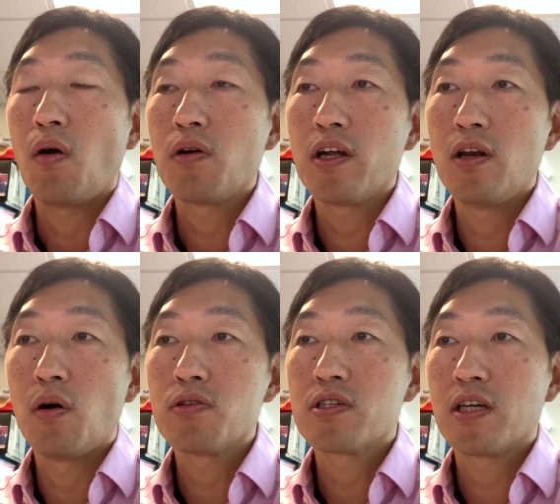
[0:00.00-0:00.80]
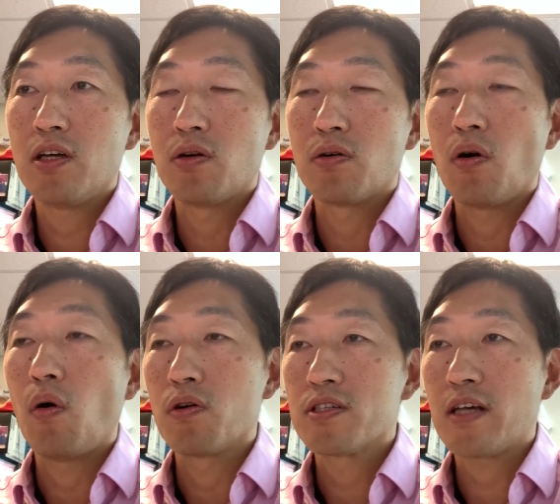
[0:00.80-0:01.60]
only those skilled
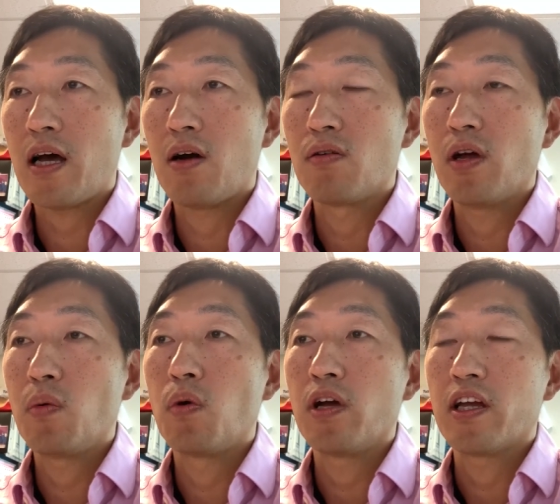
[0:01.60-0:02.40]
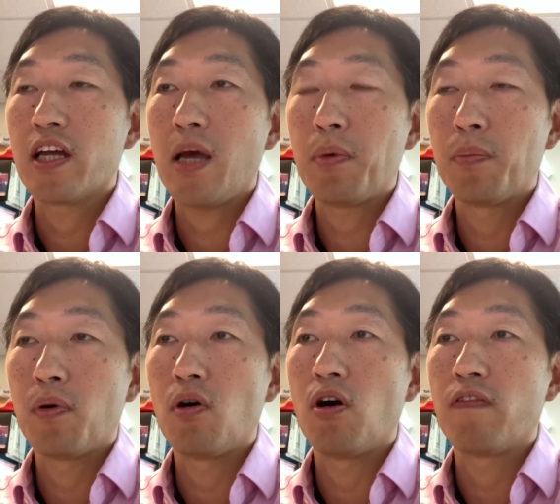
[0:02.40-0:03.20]
or sow they were
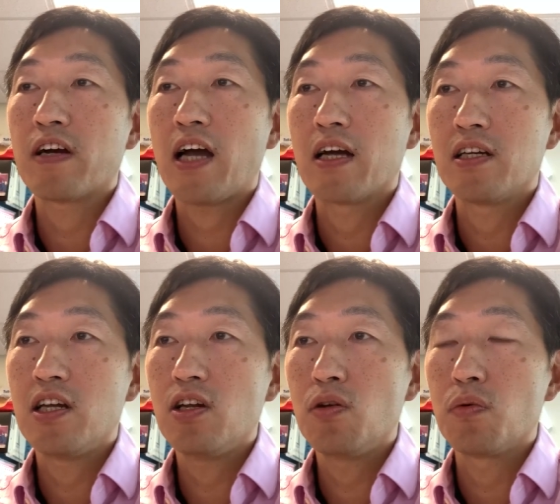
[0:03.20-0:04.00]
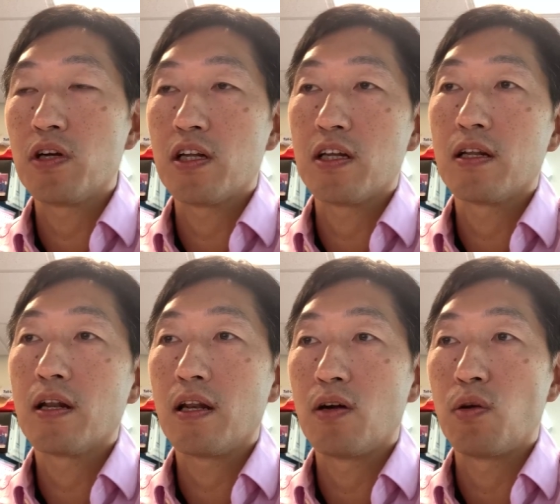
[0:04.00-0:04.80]
incapable of continuing
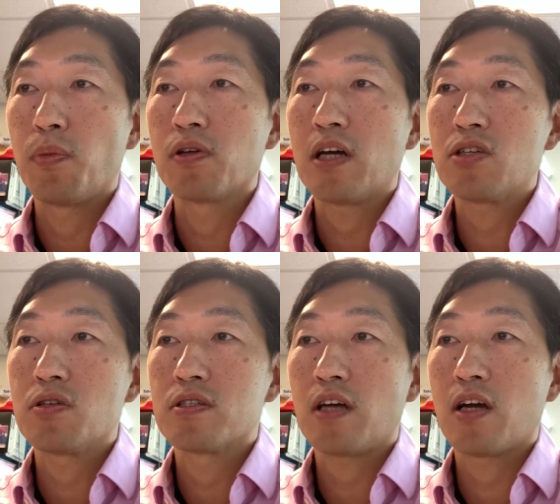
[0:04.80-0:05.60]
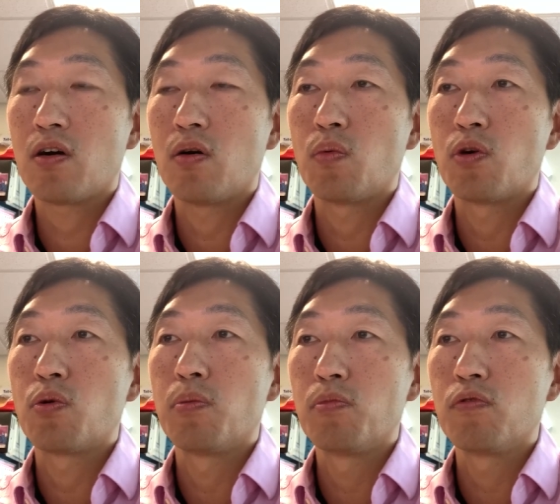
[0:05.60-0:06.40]
the reproduction cycle were
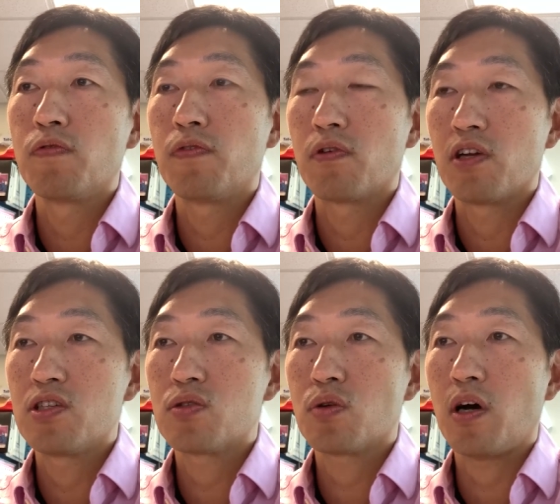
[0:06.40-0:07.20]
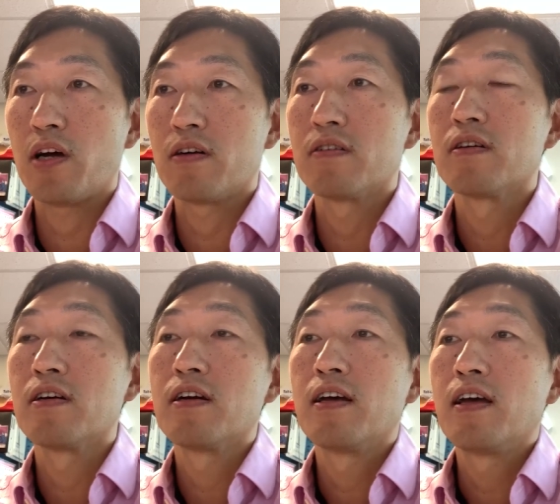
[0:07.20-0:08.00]
removed from this trial.
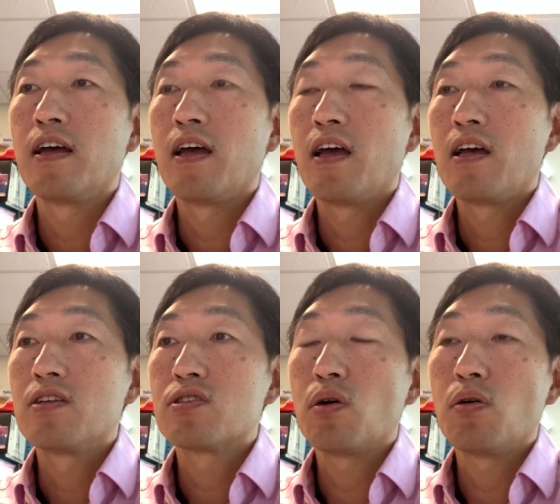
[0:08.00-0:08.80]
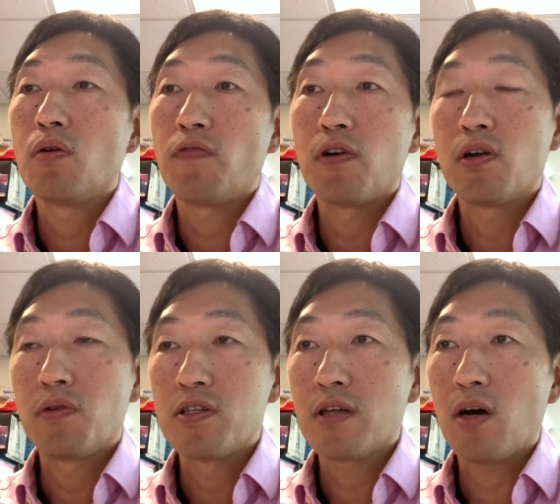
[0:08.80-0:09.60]
So for the
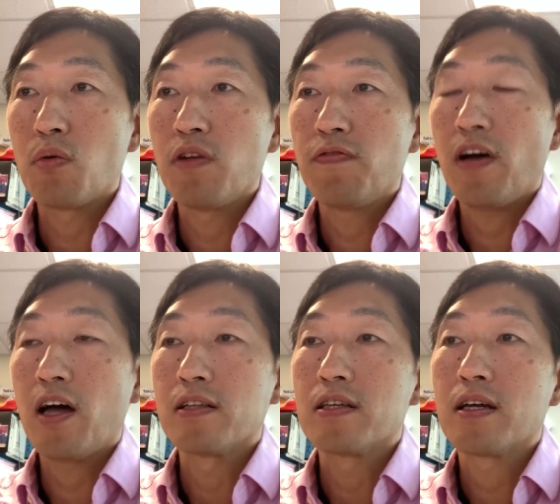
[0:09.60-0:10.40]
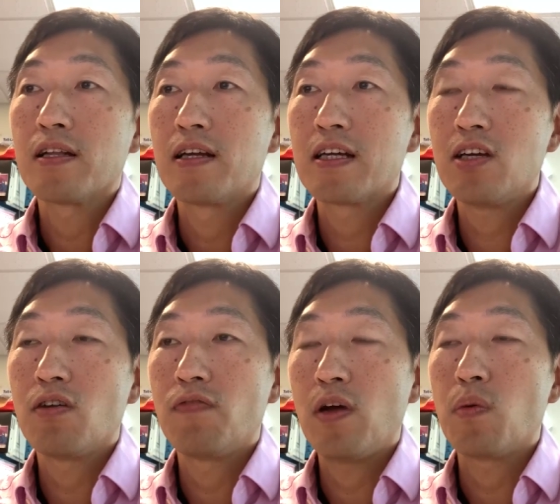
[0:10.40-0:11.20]
result, we found the
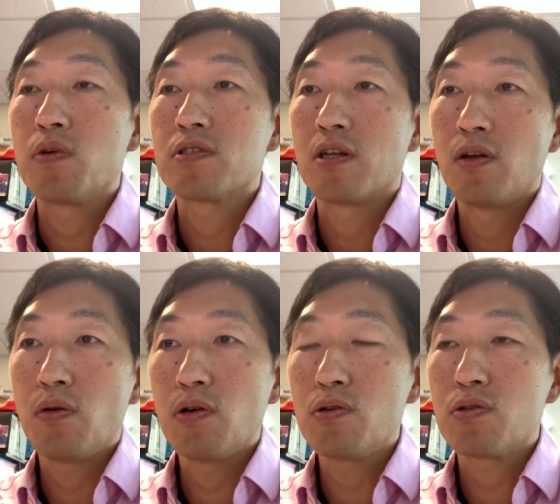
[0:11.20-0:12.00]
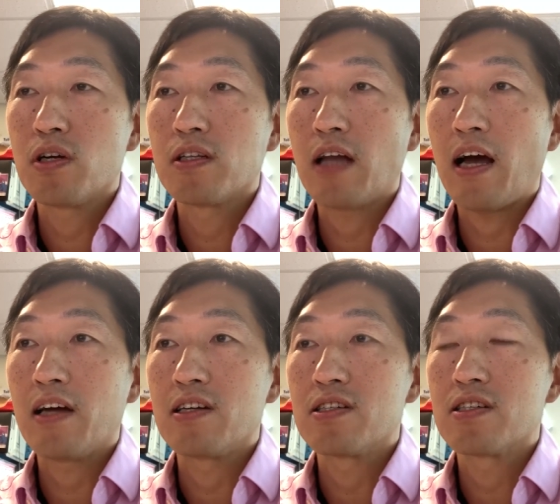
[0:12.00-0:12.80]
gill fed with the low nutrient
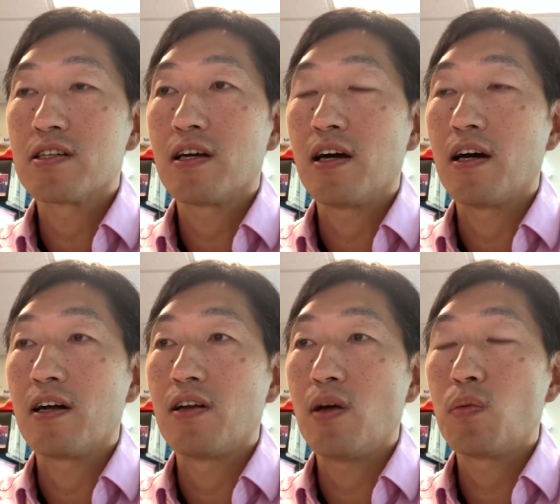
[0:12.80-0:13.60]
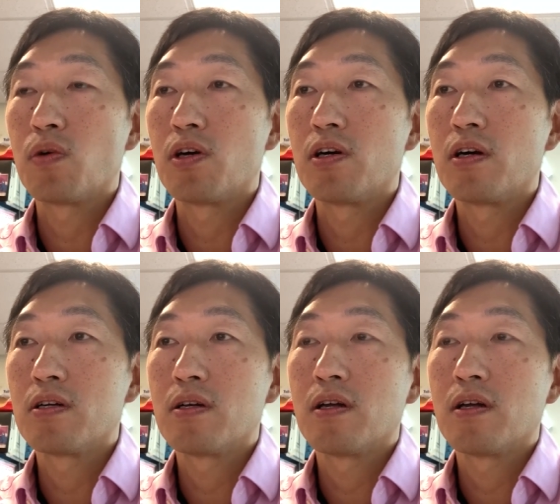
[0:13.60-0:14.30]
diet, uh, they were